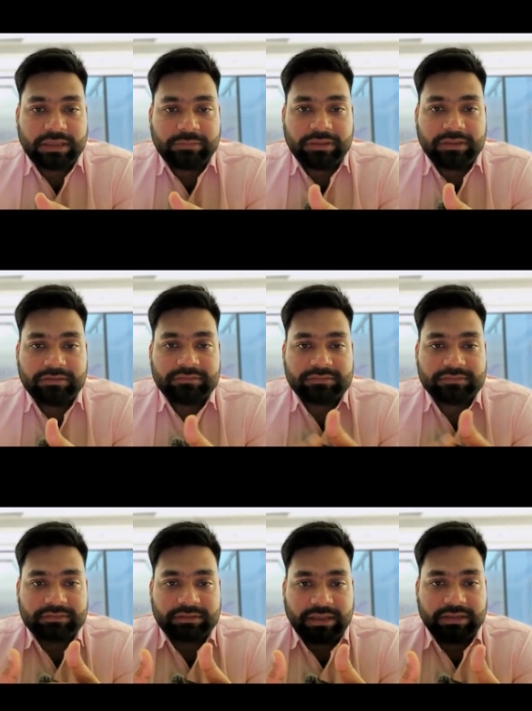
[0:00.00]
I mean,
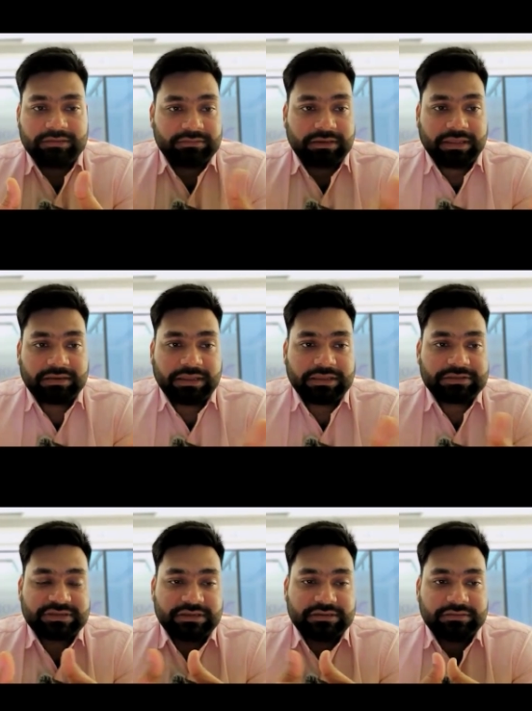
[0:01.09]
and like you
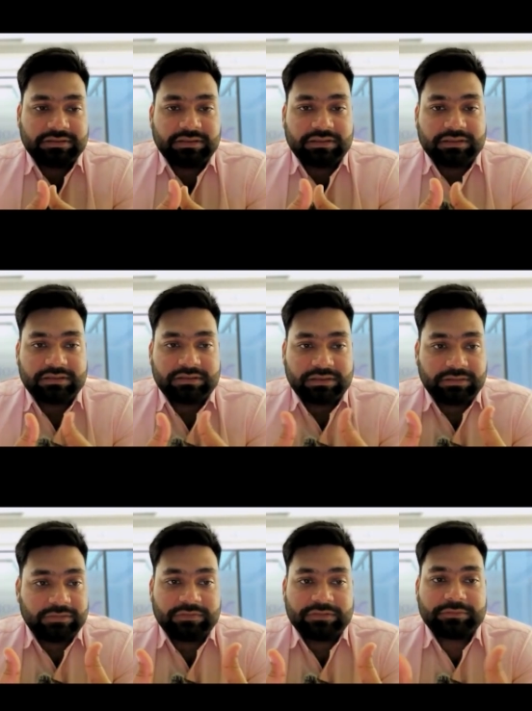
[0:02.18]
said,
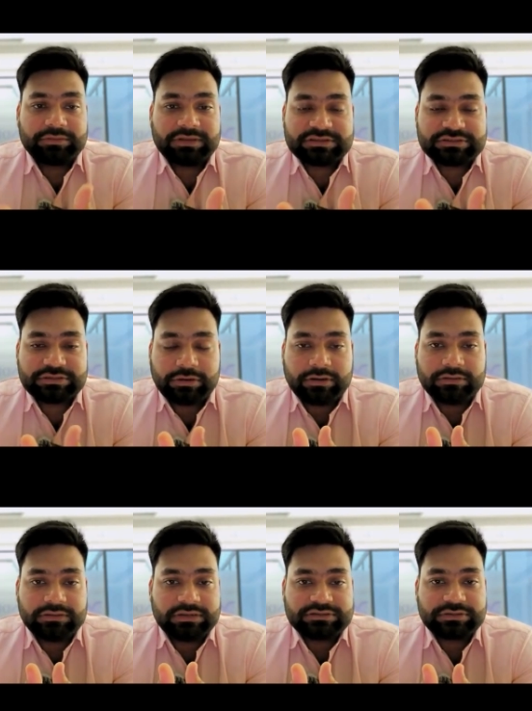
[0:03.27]
even though there's
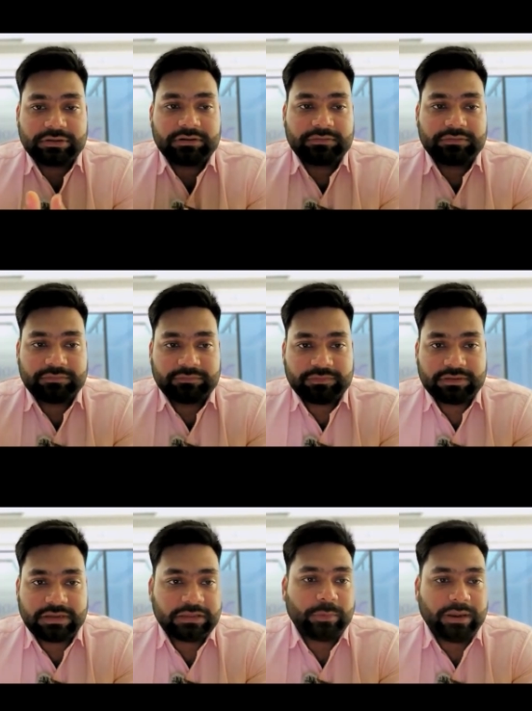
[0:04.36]
not
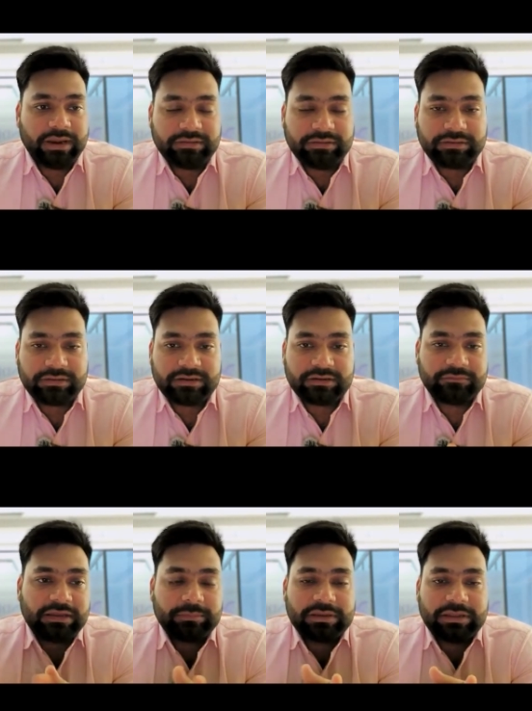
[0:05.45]
like wired internet
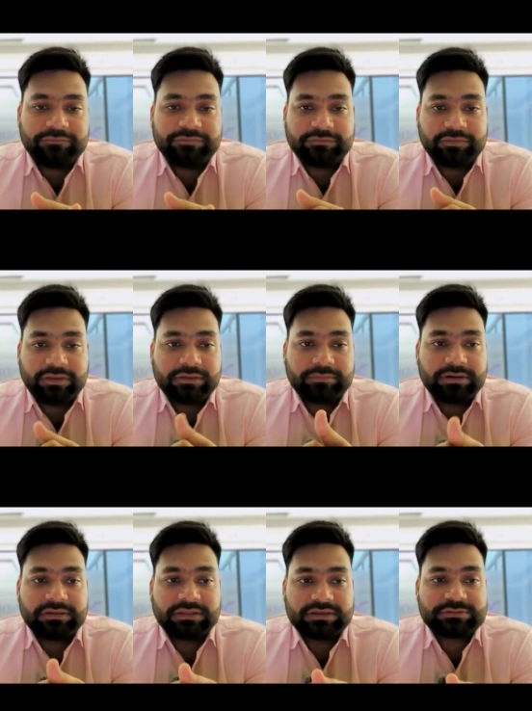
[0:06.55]
available everywhere,
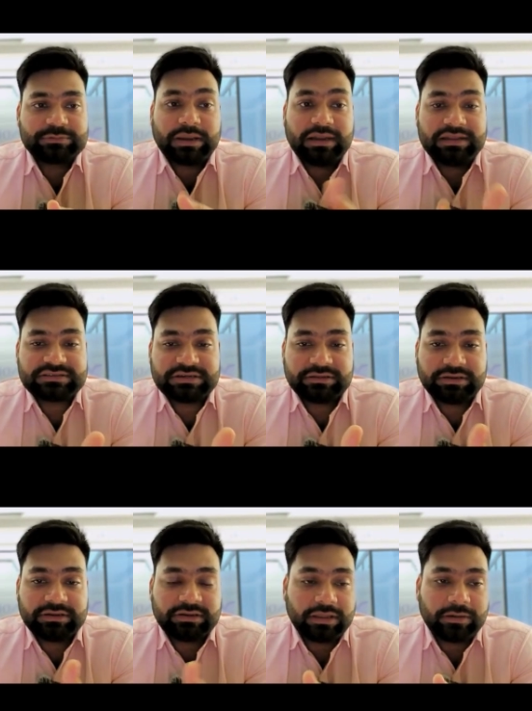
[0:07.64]
but there is wireless
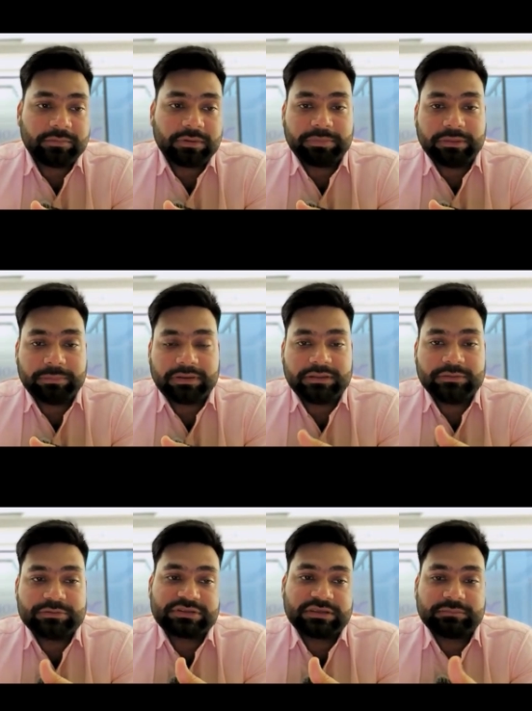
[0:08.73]
internet now. Where people are
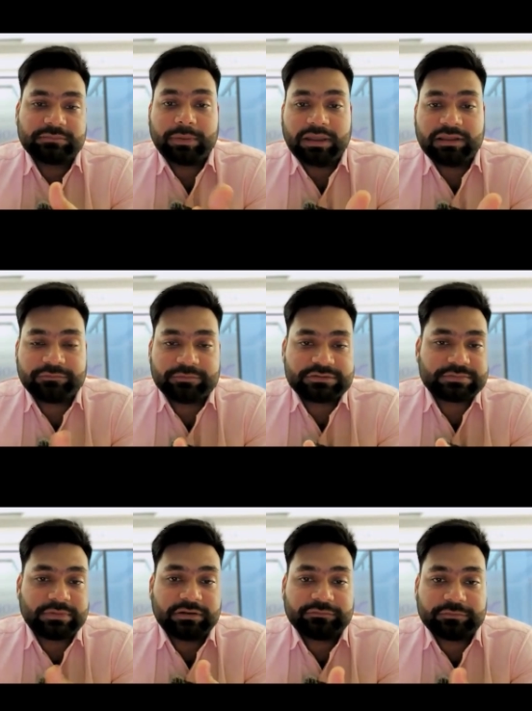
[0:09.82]
using mobile phones,
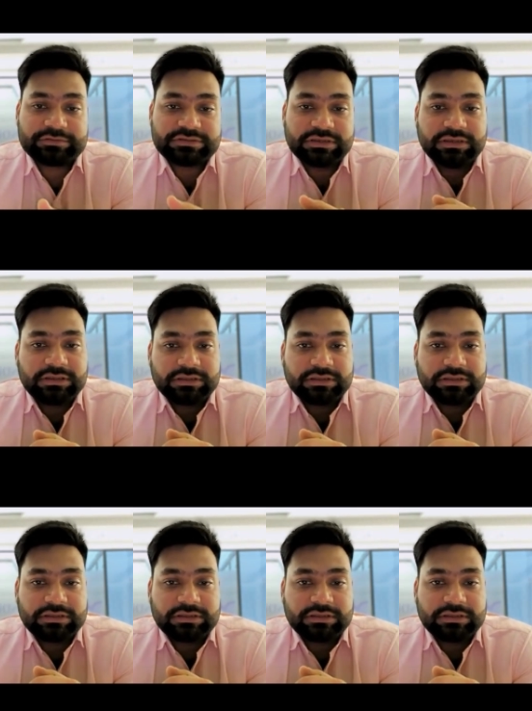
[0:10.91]
smartphones.